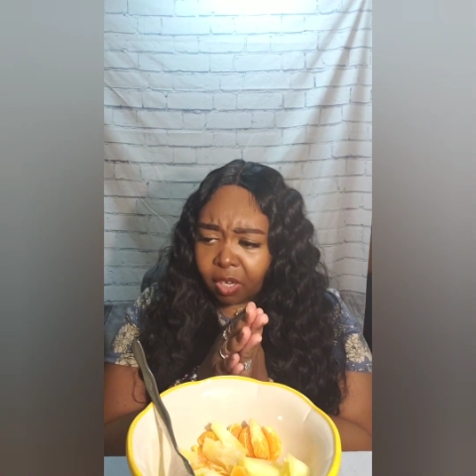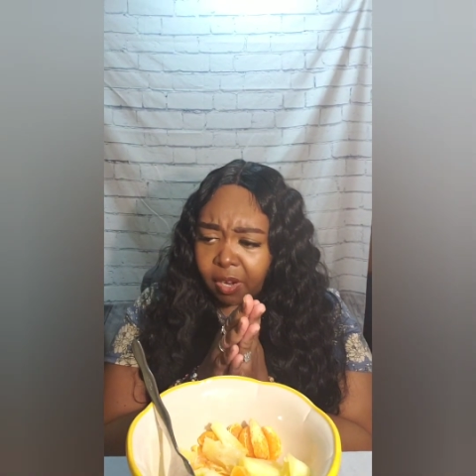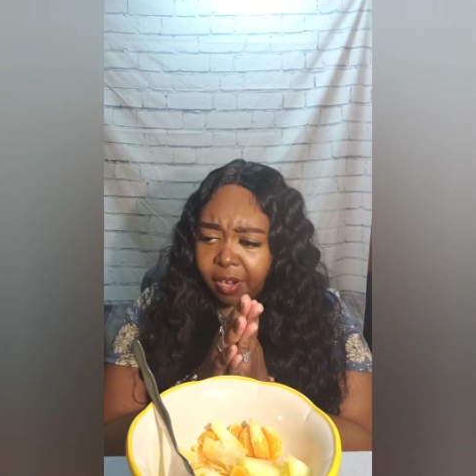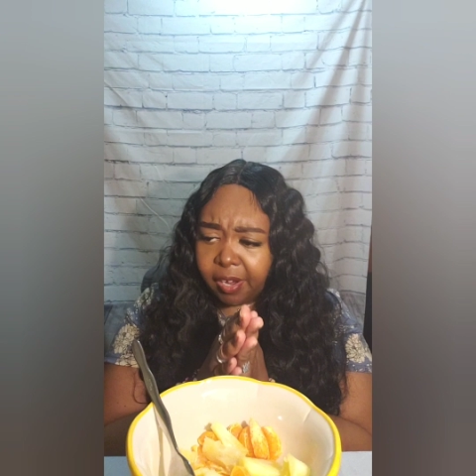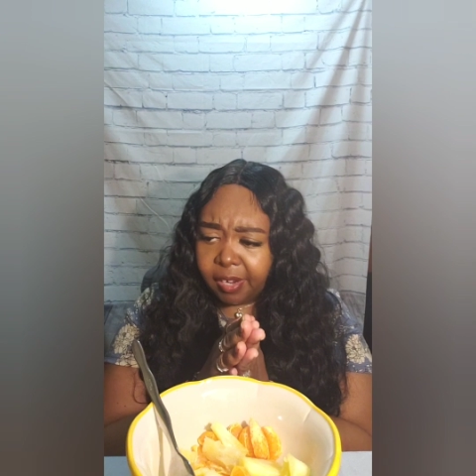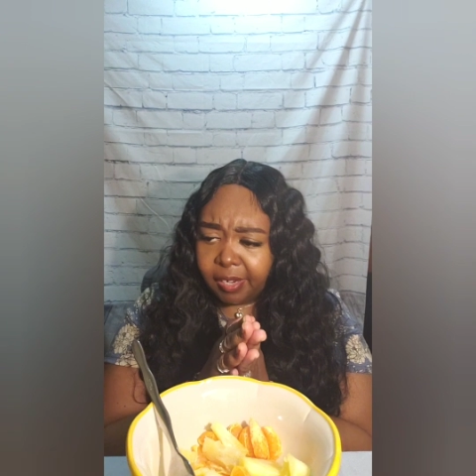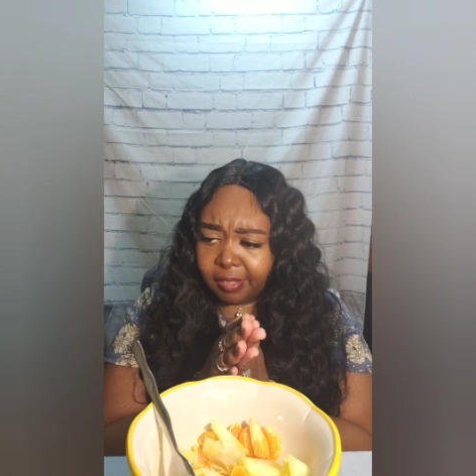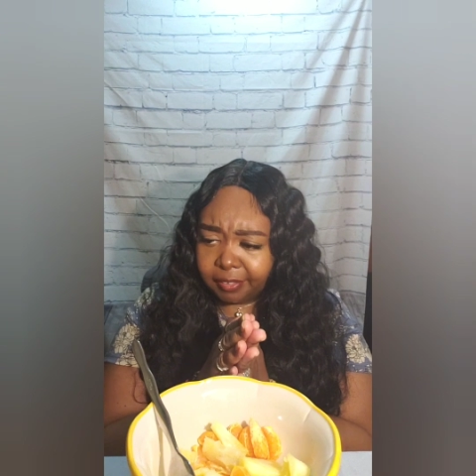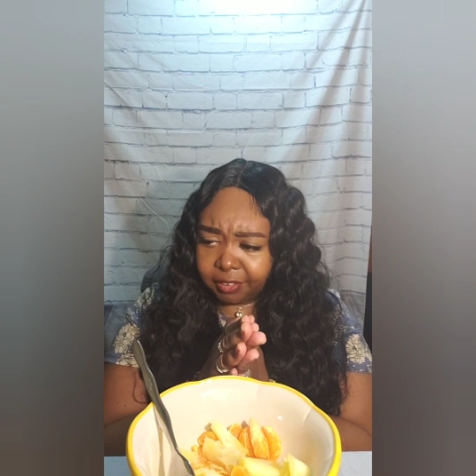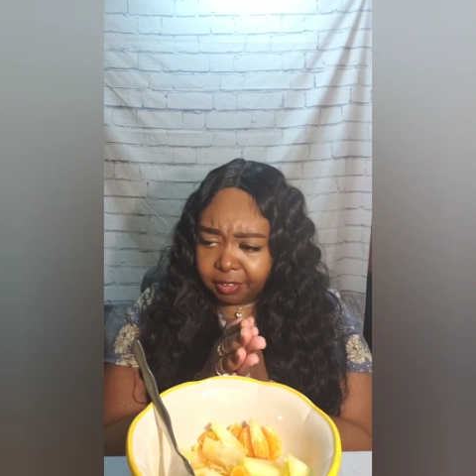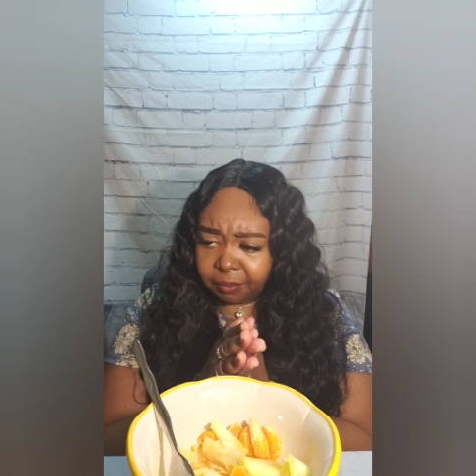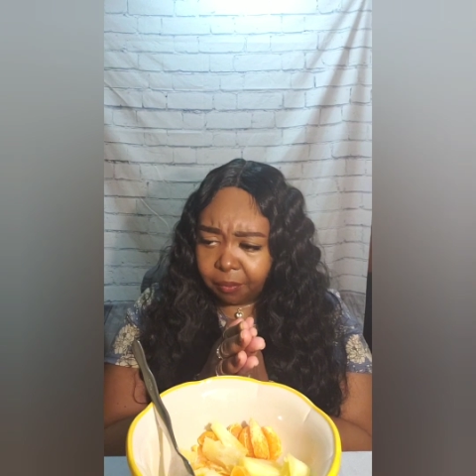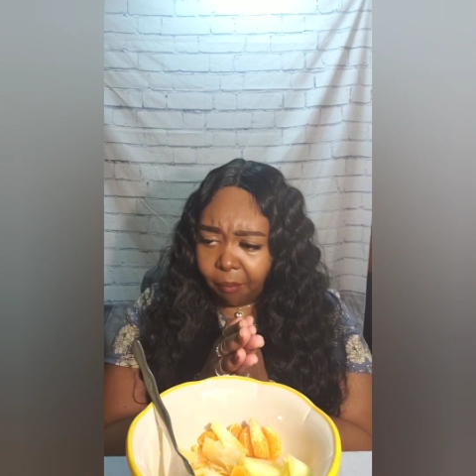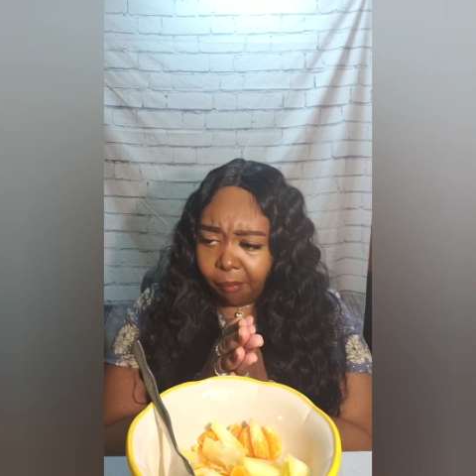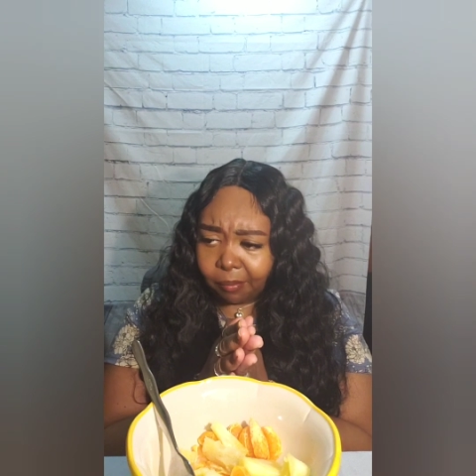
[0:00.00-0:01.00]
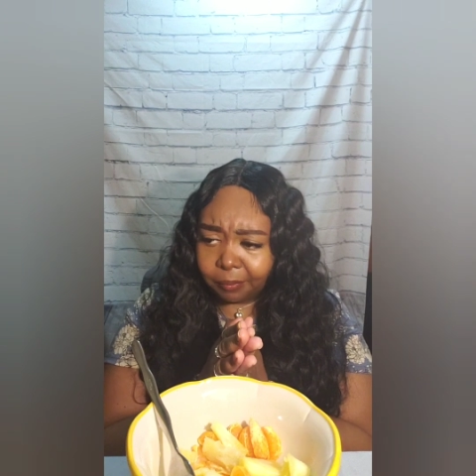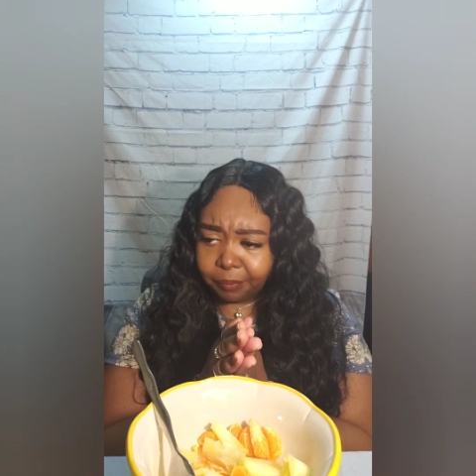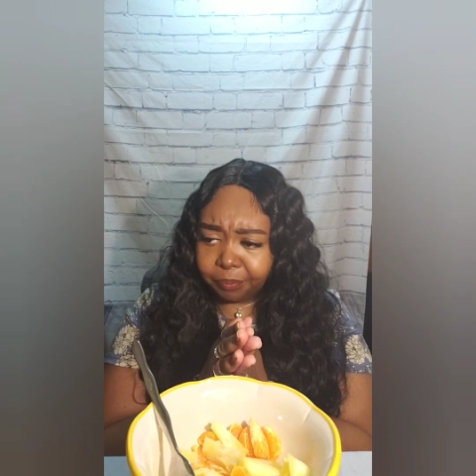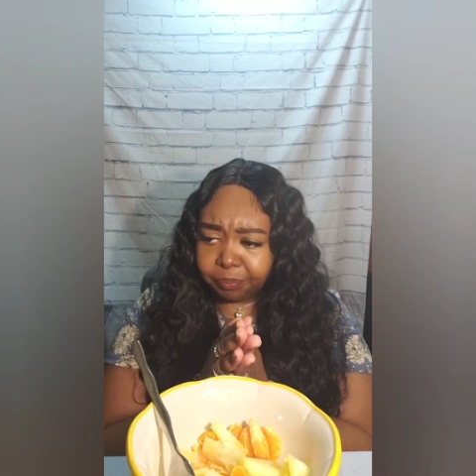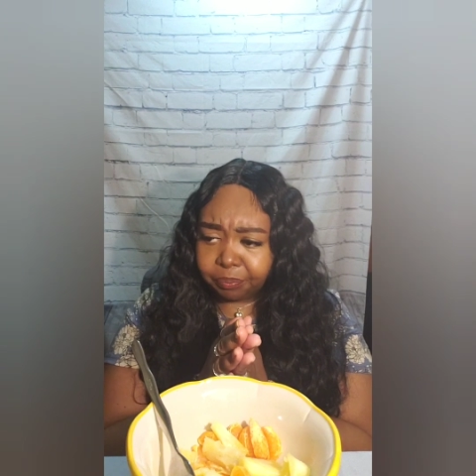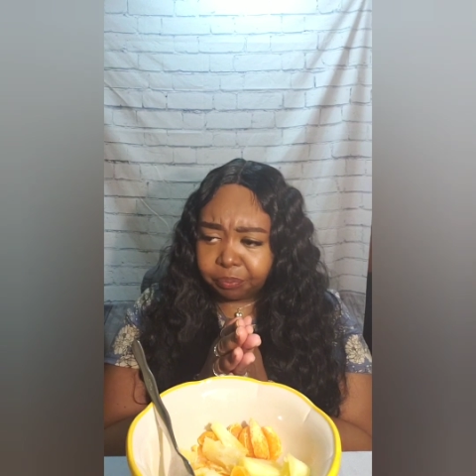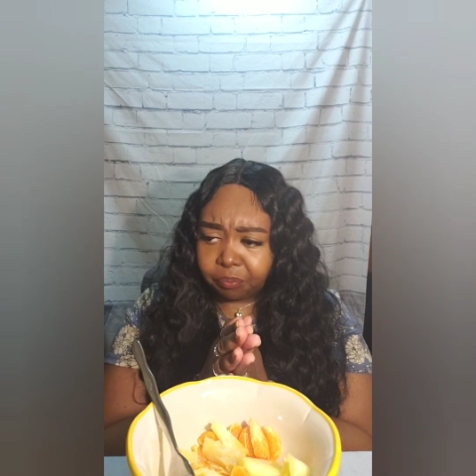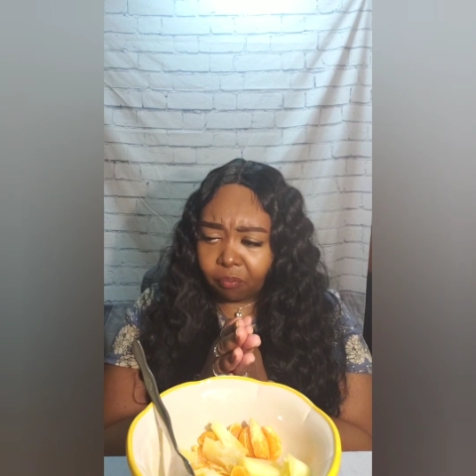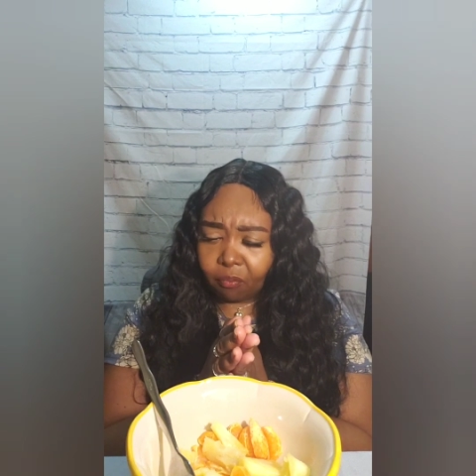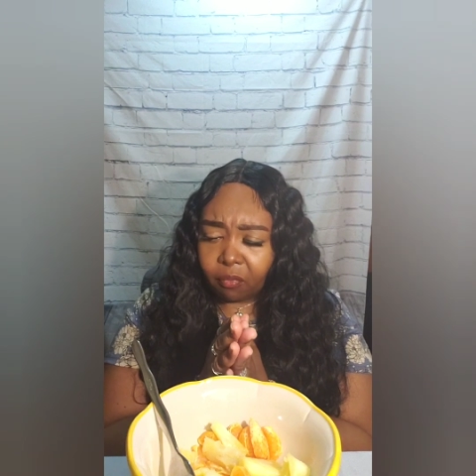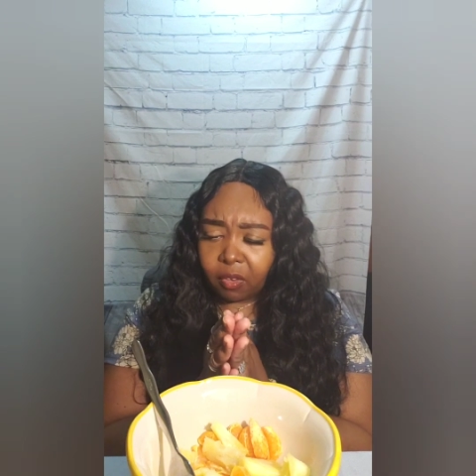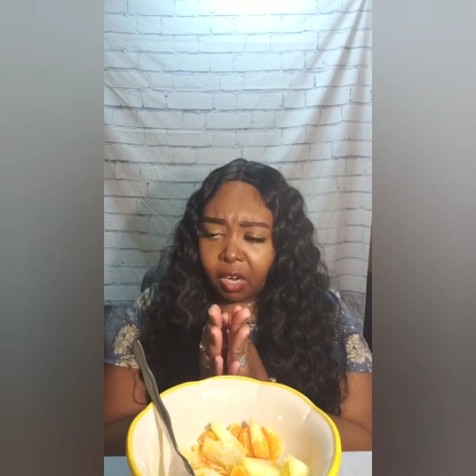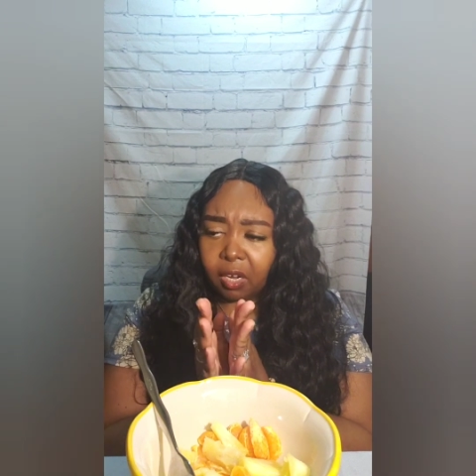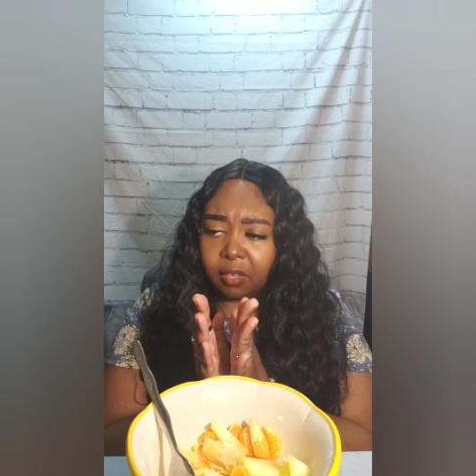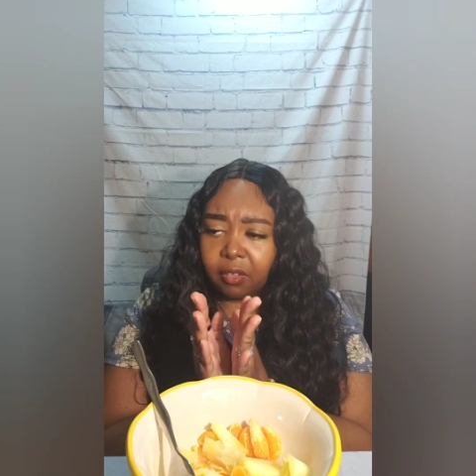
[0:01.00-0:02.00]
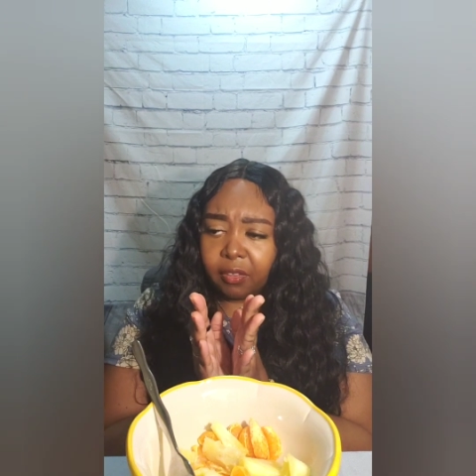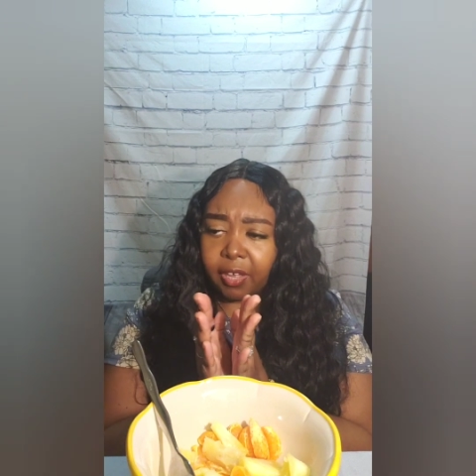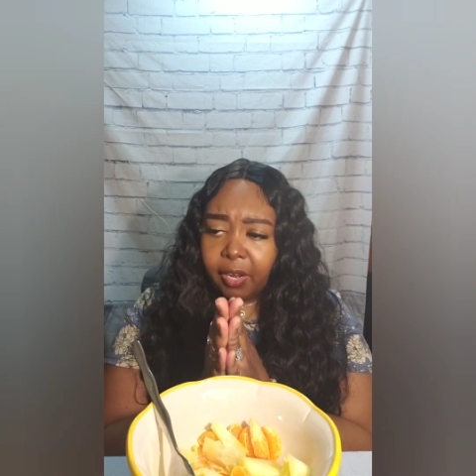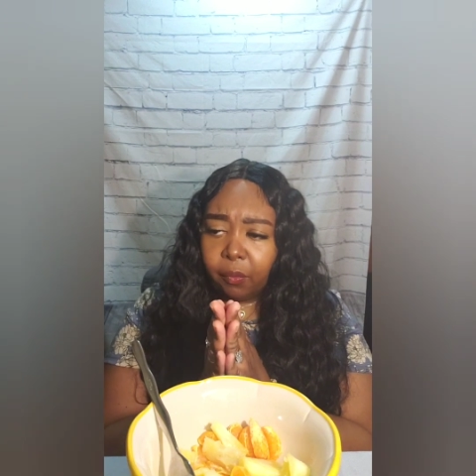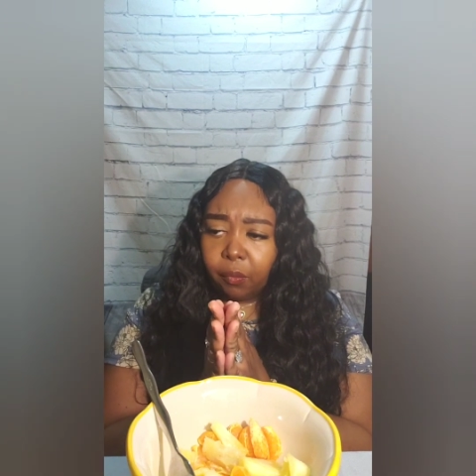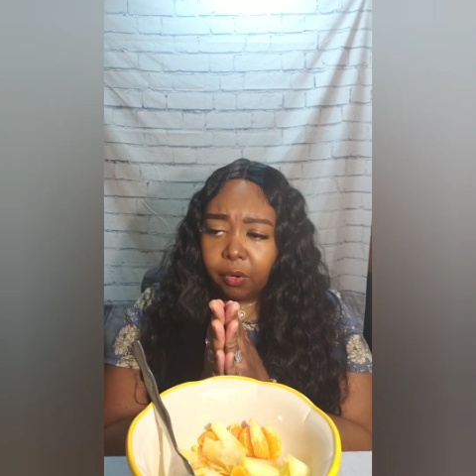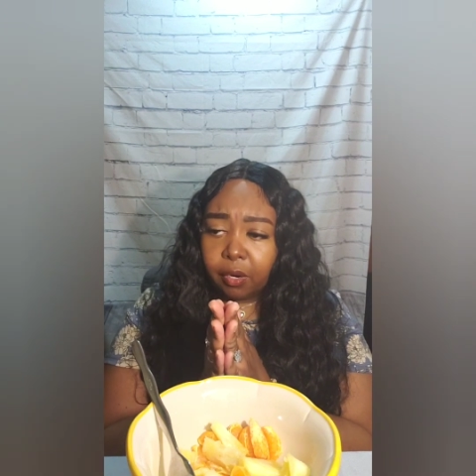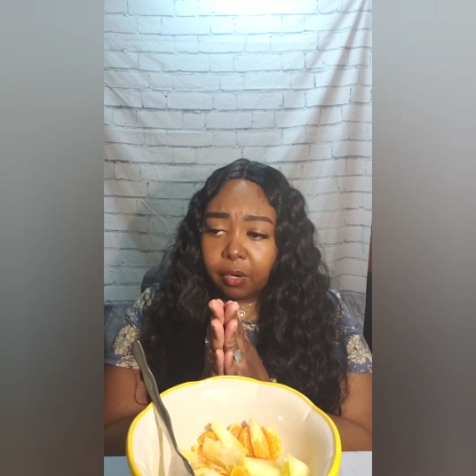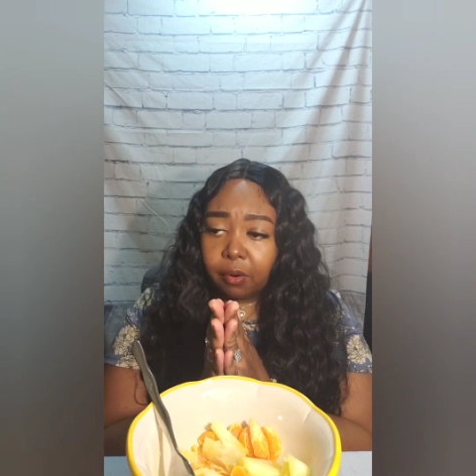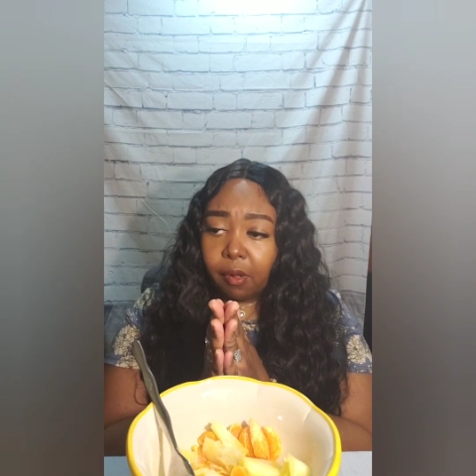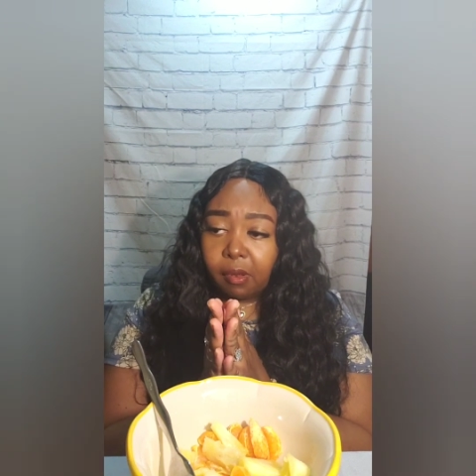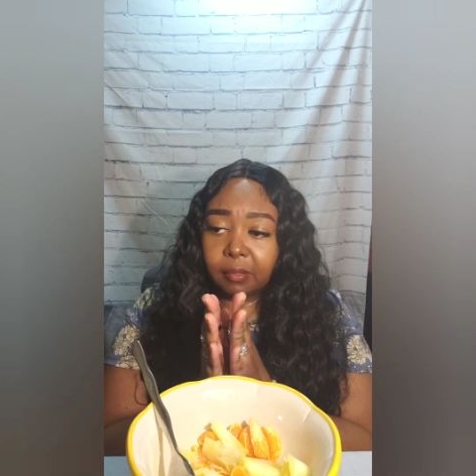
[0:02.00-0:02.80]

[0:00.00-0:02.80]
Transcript: is they were,